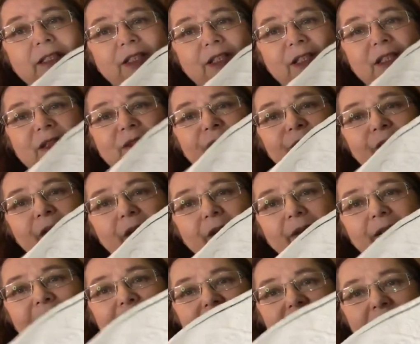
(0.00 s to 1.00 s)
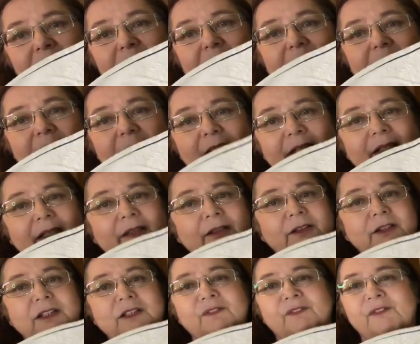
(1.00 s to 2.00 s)
just very elegant, and it
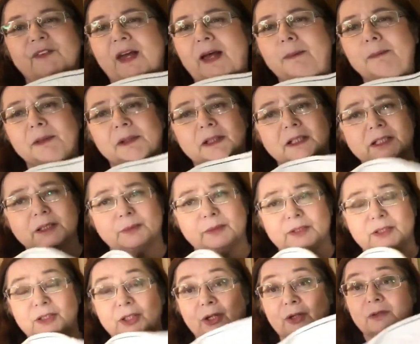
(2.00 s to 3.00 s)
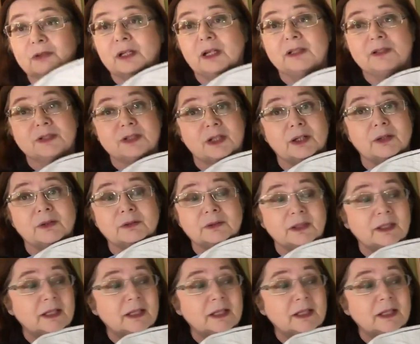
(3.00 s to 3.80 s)
looks fabulous with tone on tone.